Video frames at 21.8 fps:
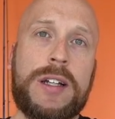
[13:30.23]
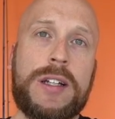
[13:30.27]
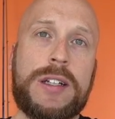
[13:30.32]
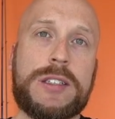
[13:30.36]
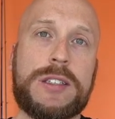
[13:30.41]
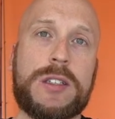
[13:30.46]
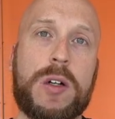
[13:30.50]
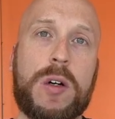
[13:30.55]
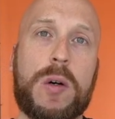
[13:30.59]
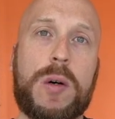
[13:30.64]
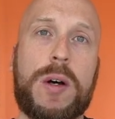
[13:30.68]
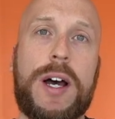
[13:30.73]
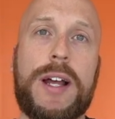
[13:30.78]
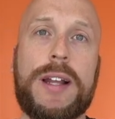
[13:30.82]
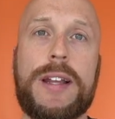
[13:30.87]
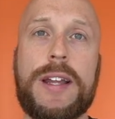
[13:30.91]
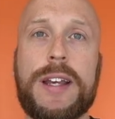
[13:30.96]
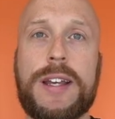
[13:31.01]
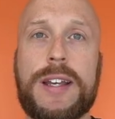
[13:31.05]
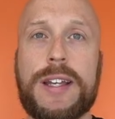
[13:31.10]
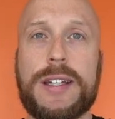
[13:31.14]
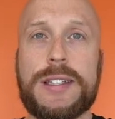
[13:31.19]
So I
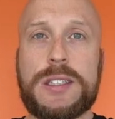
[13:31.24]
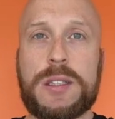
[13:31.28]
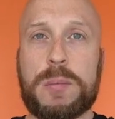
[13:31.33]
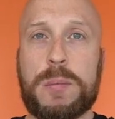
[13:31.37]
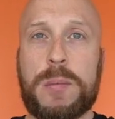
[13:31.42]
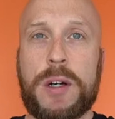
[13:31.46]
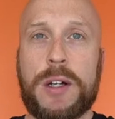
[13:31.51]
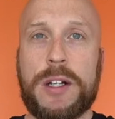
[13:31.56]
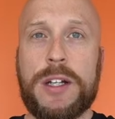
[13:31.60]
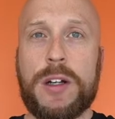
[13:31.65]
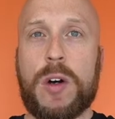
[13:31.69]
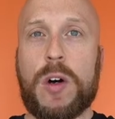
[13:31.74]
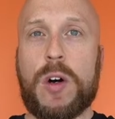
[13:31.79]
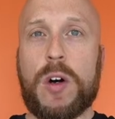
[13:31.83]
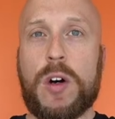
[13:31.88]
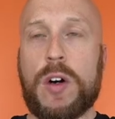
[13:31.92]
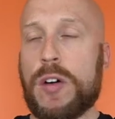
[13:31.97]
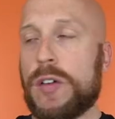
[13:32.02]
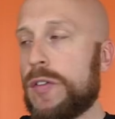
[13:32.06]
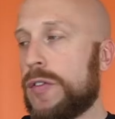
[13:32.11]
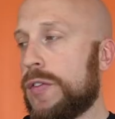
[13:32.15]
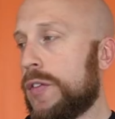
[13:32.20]
did get some money
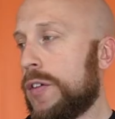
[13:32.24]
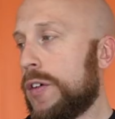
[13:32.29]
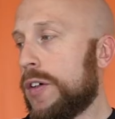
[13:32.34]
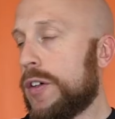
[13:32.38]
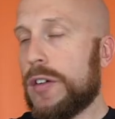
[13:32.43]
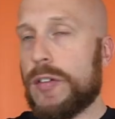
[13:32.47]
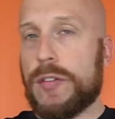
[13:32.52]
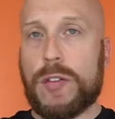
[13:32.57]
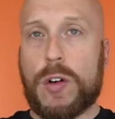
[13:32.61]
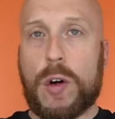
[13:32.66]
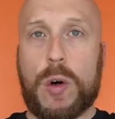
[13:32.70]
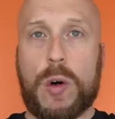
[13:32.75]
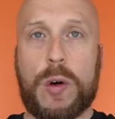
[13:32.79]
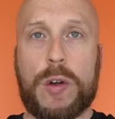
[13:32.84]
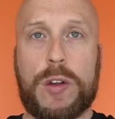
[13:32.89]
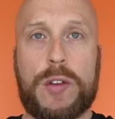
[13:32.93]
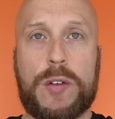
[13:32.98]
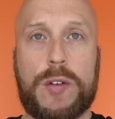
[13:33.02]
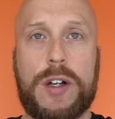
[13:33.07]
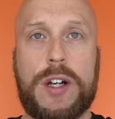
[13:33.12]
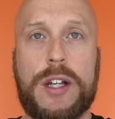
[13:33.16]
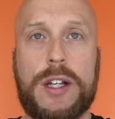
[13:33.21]
off of all
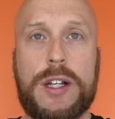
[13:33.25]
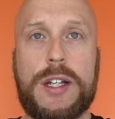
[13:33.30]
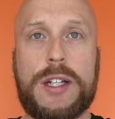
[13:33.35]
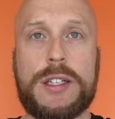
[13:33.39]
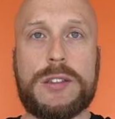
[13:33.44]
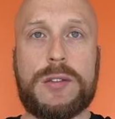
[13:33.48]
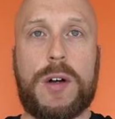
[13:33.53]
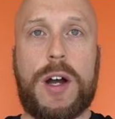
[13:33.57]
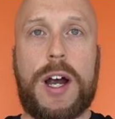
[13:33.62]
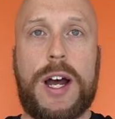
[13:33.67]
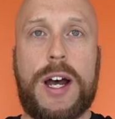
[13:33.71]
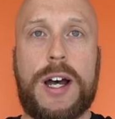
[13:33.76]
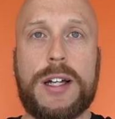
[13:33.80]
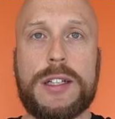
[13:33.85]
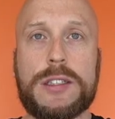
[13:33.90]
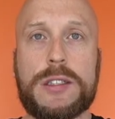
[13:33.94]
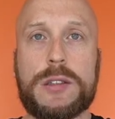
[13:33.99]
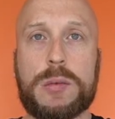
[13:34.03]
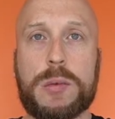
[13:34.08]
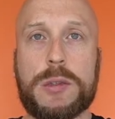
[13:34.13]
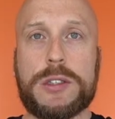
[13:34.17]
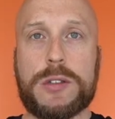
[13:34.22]
three of these
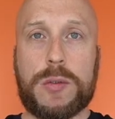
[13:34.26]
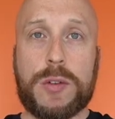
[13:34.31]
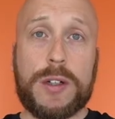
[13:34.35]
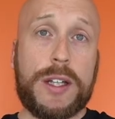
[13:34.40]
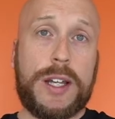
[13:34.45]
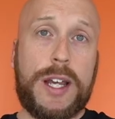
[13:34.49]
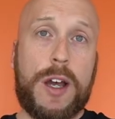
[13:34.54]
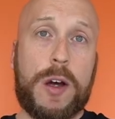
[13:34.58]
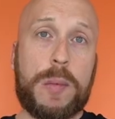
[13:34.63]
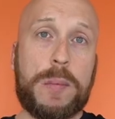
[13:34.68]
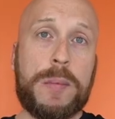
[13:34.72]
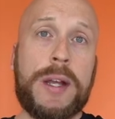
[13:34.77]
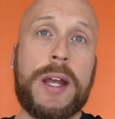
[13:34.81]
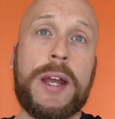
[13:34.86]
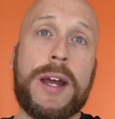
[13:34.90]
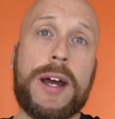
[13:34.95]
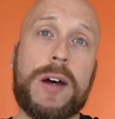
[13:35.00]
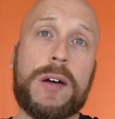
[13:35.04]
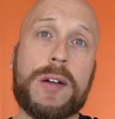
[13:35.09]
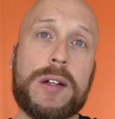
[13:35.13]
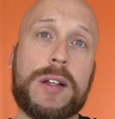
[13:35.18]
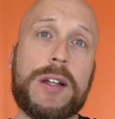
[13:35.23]
rods, which really helped me
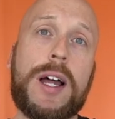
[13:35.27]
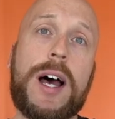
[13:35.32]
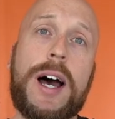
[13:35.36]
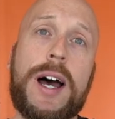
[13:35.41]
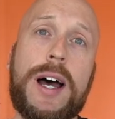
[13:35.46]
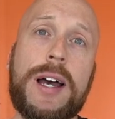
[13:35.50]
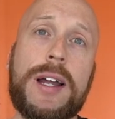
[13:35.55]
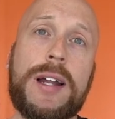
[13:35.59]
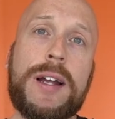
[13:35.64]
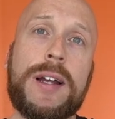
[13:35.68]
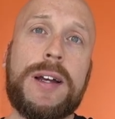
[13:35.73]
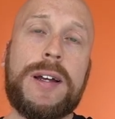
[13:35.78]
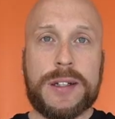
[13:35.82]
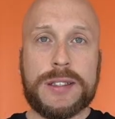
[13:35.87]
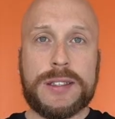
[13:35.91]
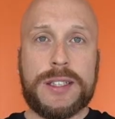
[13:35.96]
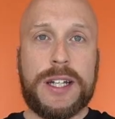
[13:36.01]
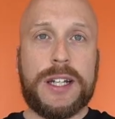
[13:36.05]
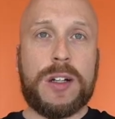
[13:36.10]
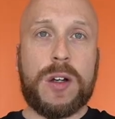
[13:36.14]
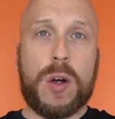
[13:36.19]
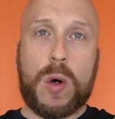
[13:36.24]
out a lot because
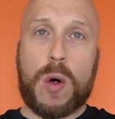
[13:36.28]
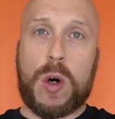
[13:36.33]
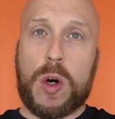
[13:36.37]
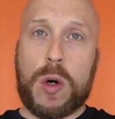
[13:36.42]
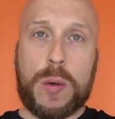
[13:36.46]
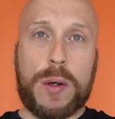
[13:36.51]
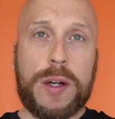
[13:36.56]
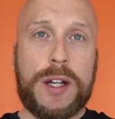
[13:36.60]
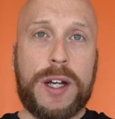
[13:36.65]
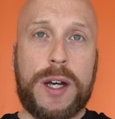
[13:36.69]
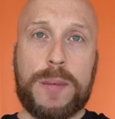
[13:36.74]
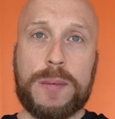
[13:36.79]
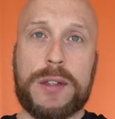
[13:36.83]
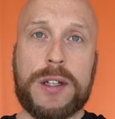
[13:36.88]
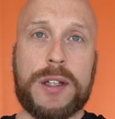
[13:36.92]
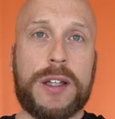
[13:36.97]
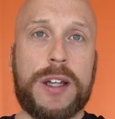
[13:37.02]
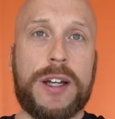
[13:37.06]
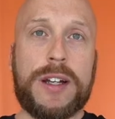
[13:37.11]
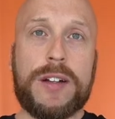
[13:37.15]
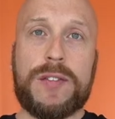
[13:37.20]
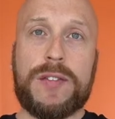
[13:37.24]
they go all the way up to
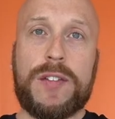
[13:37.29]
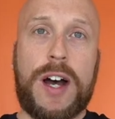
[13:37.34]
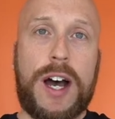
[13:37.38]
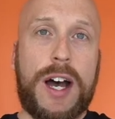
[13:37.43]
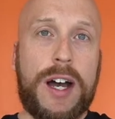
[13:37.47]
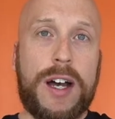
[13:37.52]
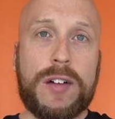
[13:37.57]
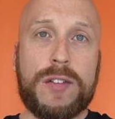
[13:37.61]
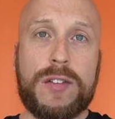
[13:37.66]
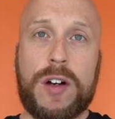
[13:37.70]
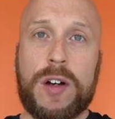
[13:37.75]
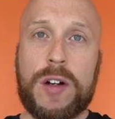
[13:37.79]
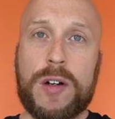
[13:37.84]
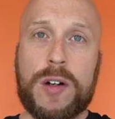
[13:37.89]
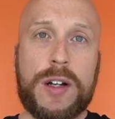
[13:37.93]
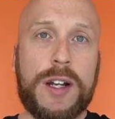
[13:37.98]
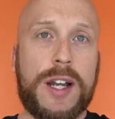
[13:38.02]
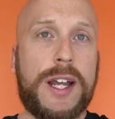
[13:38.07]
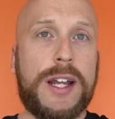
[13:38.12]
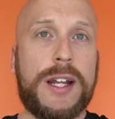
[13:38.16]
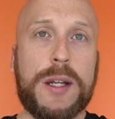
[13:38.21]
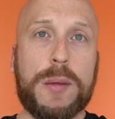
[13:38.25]
like
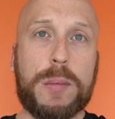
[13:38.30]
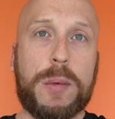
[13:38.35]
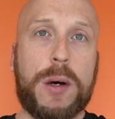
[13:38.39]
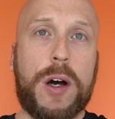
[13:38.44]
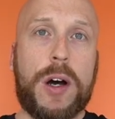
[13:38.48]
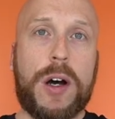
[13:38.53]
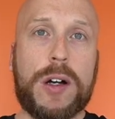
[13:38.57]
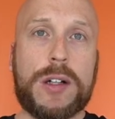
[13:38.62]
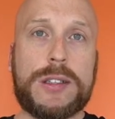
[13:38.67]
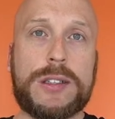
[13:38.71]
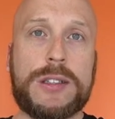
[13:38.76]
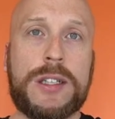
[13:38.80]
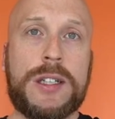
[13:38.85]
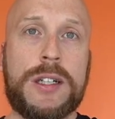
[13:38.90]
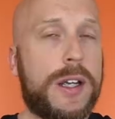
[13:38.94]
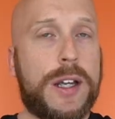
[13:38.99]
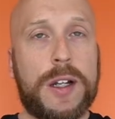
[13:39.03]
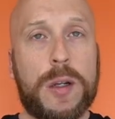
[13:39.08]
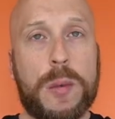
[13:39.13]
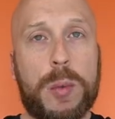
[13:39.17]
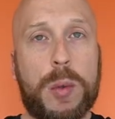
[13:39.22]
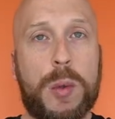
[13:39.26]
580 bucks.
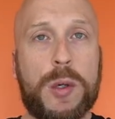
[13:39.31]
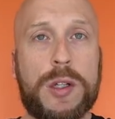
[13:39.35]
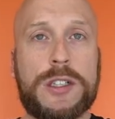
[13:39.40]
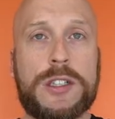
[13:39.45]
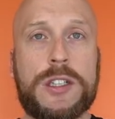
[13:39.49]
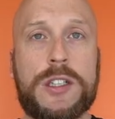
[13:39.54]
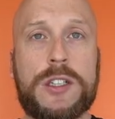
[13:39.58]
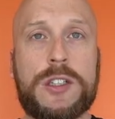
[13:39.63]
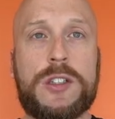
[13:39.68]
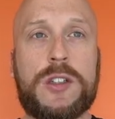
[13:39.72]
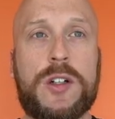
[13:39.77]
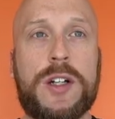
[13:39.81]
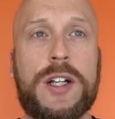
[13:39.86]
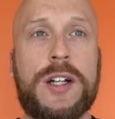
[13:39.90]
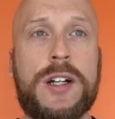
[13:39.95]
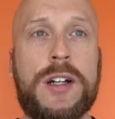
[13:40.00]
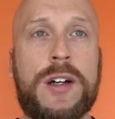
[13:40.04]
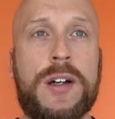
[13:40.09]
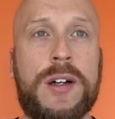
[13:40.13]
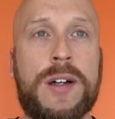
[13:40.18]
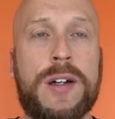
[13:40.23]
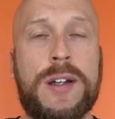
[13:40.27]
And the Poison
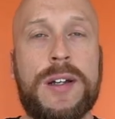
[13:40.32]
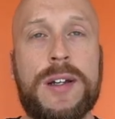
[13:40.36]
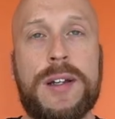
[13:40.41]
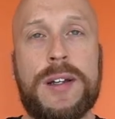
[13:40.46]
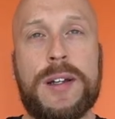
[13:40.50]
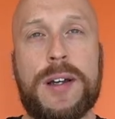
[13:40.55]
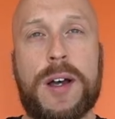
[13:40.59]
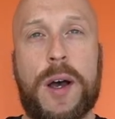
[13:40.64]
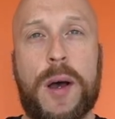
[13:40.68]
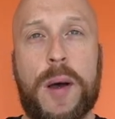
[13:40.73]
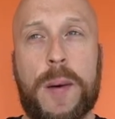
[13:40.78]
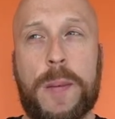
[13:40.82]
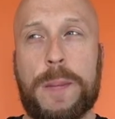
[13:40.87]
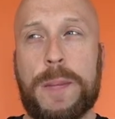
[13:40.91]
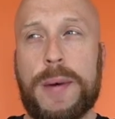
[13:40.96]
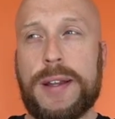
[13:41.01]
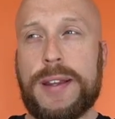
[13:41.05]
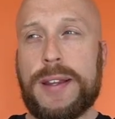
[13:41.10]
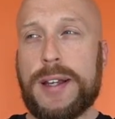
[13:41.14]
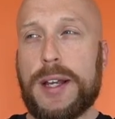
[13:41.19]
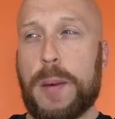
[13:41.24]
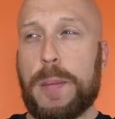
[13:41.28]
Adrena um,
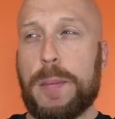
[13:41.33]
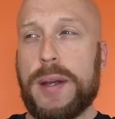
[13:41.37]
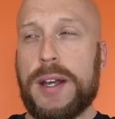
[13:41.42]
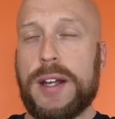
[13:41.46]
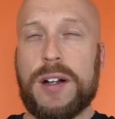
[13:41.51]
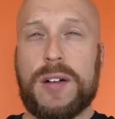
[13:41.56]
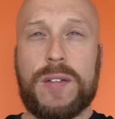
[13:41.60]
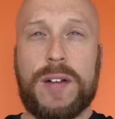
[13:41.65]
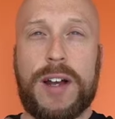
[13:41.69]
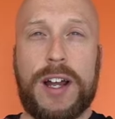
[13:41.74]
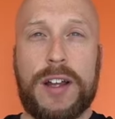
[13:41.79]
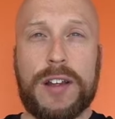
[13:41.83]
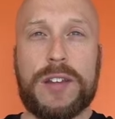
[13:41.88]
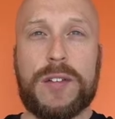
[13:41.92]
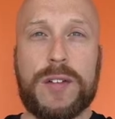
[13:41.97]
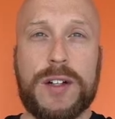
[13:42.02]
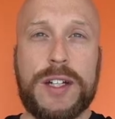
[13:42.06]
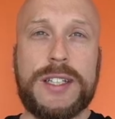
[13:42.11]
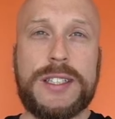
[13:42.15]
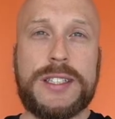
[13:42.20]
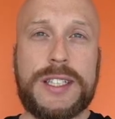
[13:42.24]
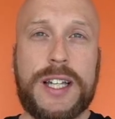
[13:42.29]
I think I paid around
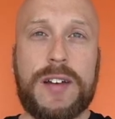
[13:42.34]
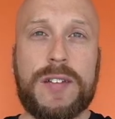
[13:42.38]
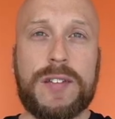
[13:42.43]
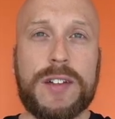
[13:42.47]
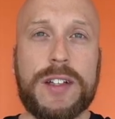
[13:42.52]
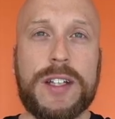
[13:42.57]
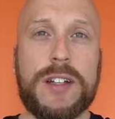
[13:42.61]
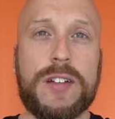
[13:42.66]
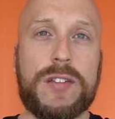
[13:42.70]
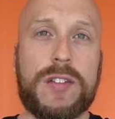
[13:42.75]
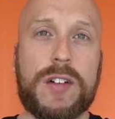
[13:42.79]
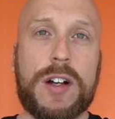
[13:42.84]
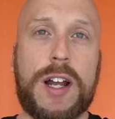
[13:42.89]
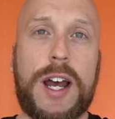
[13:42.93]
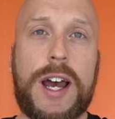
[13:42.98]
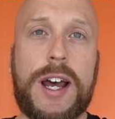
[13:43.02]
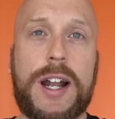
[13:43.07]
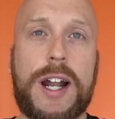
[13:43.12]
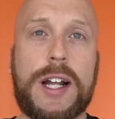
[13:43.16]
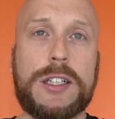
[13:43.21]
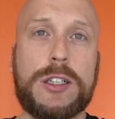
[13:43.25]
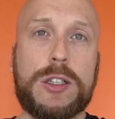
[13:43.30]
370 for
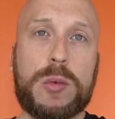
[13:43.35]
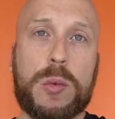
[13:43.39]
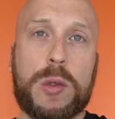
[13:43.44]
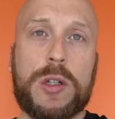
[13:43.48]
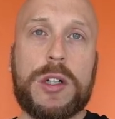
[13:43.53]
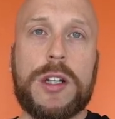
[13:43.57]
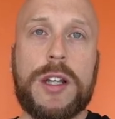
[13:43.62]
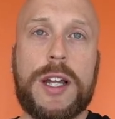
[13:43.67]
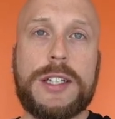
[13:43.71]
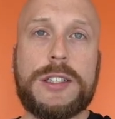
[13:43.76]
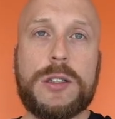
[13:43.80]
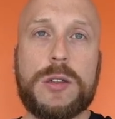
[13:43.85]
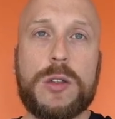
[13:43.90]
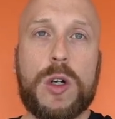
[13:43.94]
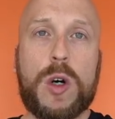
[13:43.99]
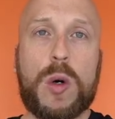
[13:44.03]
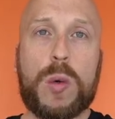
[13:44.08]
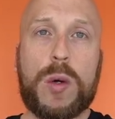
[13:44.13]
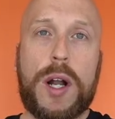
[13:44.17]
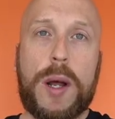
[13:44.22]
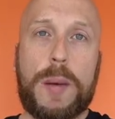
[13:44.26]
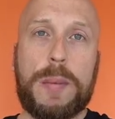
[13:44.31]
that. I just wanted to let you
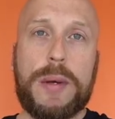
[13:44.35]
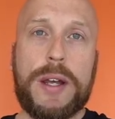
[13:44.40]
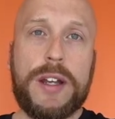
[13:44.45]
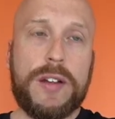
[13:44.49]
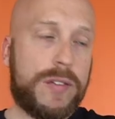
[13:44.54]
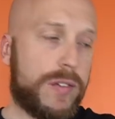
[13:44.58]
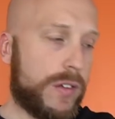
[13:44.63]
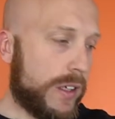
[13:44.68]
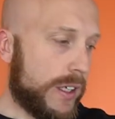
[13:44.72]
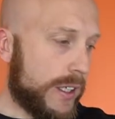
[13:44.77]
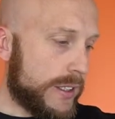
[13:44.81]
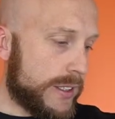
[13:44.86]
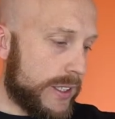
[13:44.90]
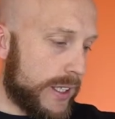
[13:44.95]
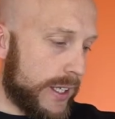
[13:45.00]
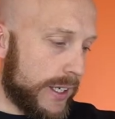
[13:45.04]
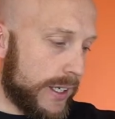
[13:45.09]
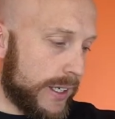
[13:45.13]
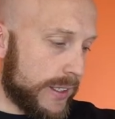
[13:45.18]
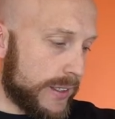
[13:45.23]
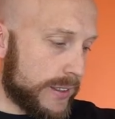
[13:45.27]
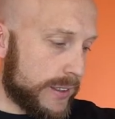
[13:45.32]
know what I paid for these
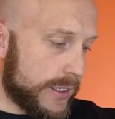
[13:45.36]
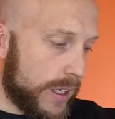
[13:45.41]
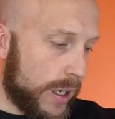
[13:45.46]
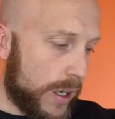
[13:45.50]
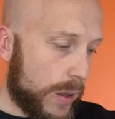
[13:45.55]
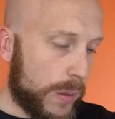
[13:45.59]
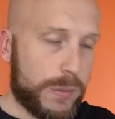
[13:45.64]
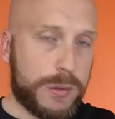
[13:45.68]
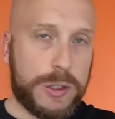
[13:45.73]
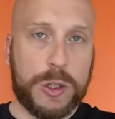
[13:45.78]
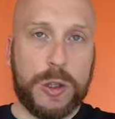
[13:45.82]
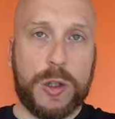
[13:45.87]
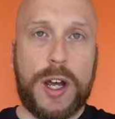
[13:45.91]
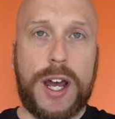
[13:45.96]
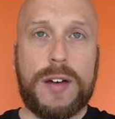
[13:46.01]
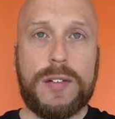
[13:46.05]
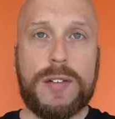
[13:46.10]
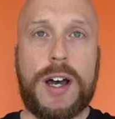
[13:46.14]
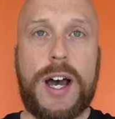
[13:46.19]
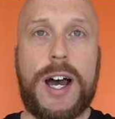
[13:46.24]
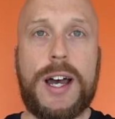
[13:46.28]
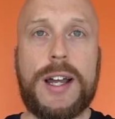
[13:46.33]
things um, so you
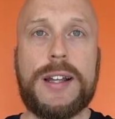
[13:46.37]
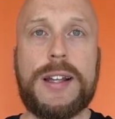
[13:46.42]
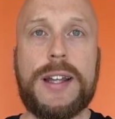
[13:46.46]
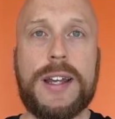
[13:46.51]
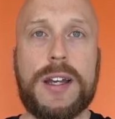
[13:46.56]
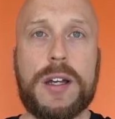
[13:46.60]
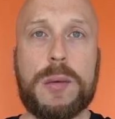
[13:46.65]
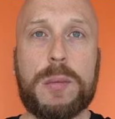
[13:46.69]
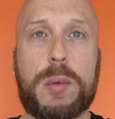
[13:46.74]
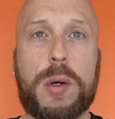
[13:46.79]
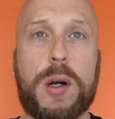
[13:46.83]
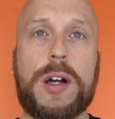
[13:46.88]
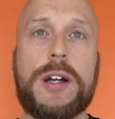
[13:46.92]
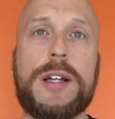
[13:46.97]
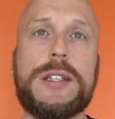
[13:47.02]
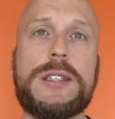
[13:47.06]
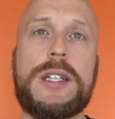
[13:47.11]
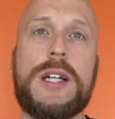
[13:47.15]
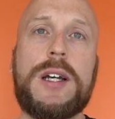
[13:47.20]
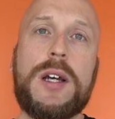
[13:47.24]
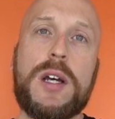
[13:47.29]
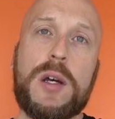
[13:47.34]
have an idea in
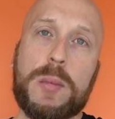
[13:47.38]
price.